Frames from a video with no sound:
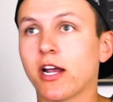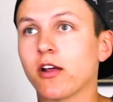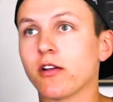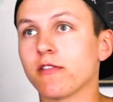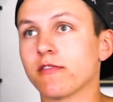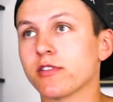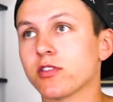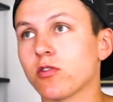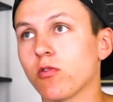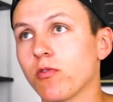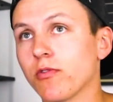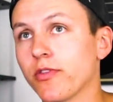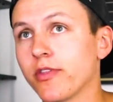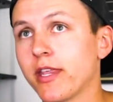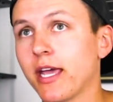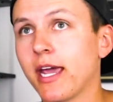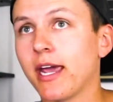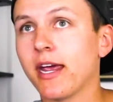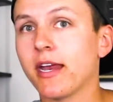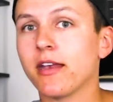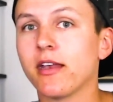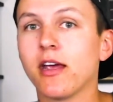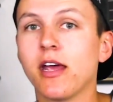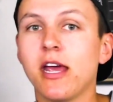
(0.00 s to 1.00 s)
I could have sold
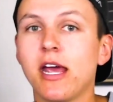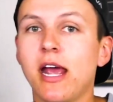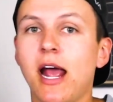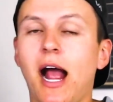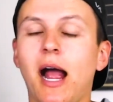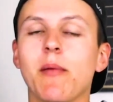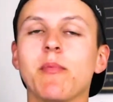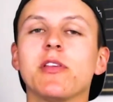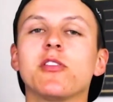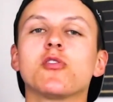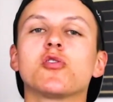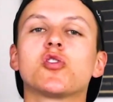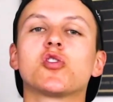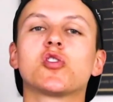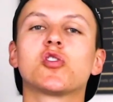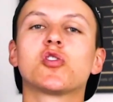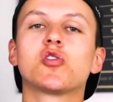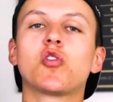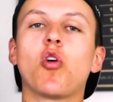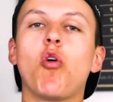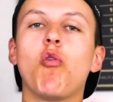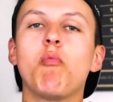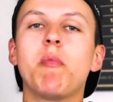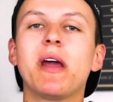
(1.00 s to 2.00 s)
then. I mean, there's
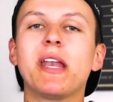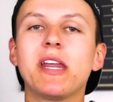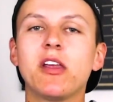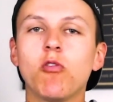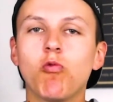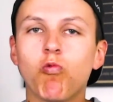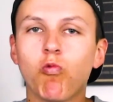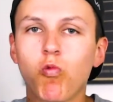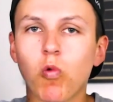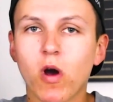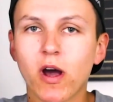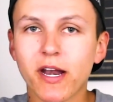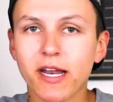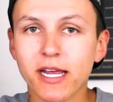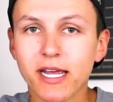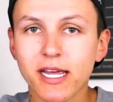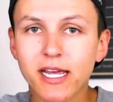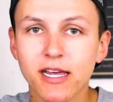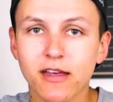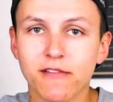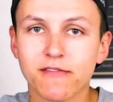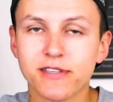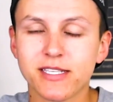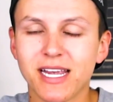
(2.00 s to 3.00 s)
so many what
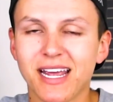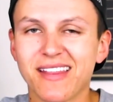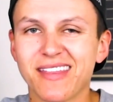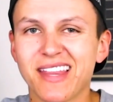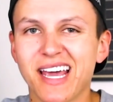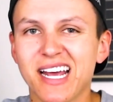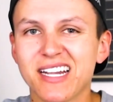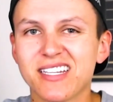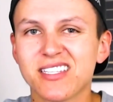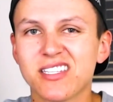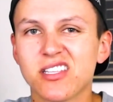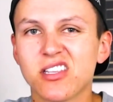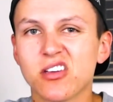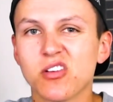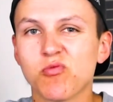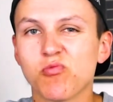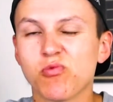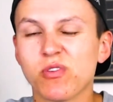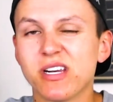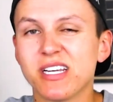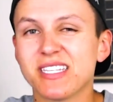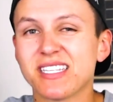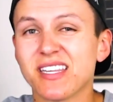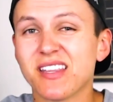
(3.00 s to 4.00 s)
ifs, and that's the
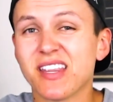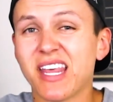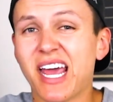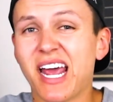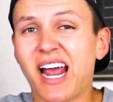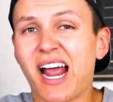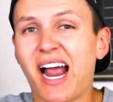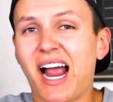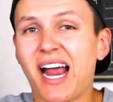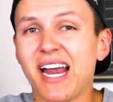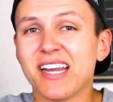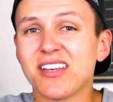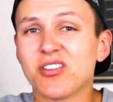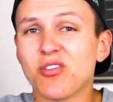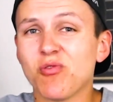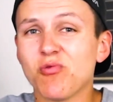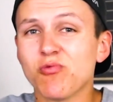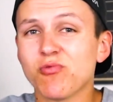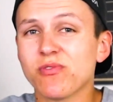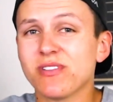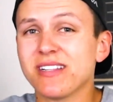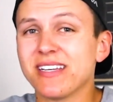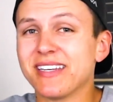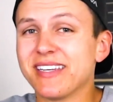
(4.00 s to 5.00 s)
reason that I
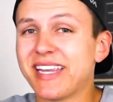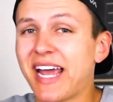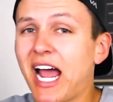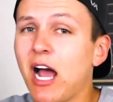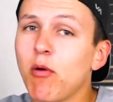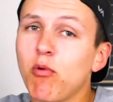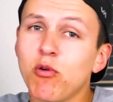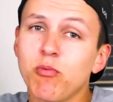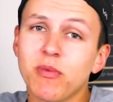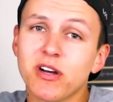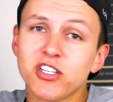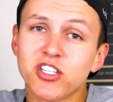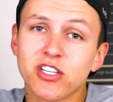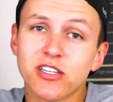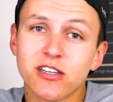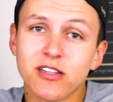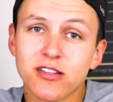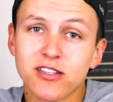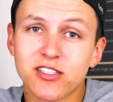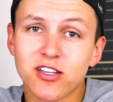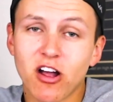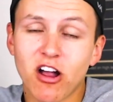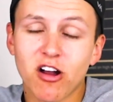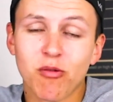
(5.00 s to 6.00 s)
don't really dabble much
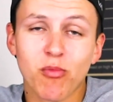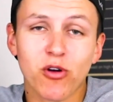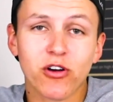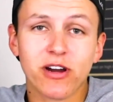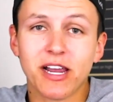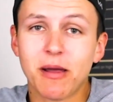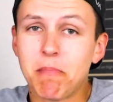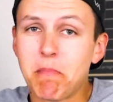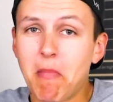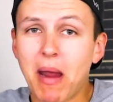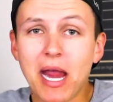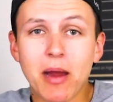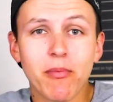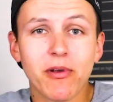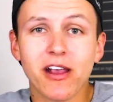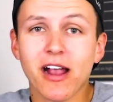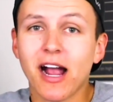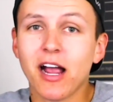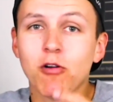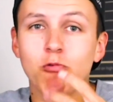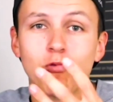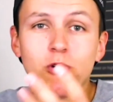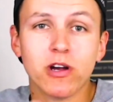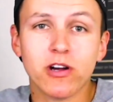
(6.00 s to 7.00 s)
into the stock market. Maybe
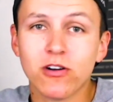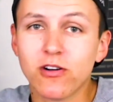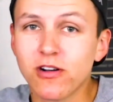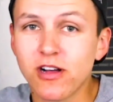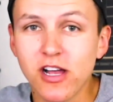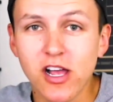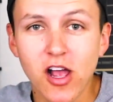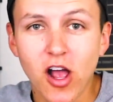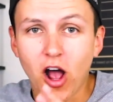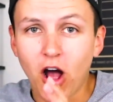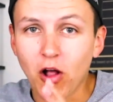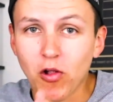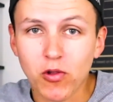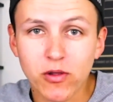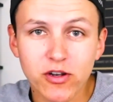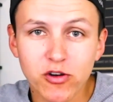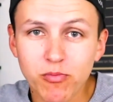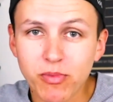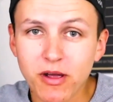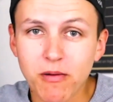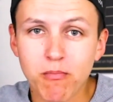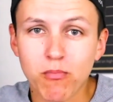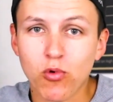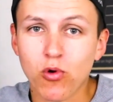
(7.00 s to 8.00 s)
I will a
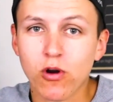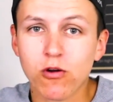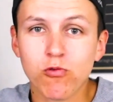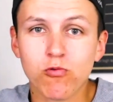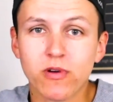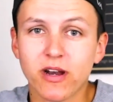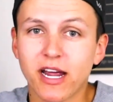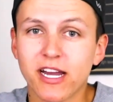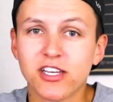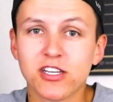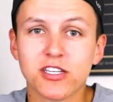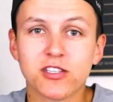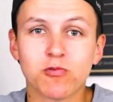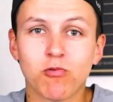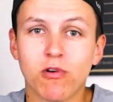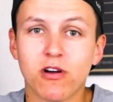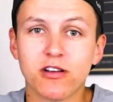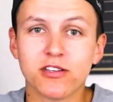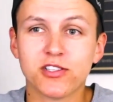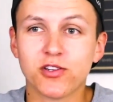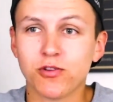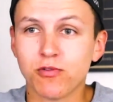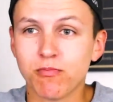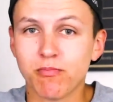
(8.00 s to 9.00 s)
little bit more when I just
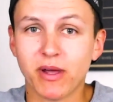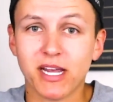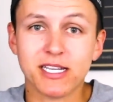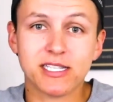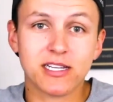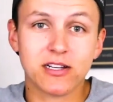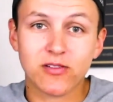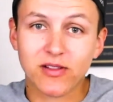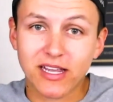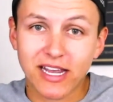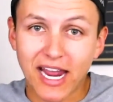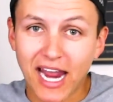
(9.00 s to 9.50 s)
want to basically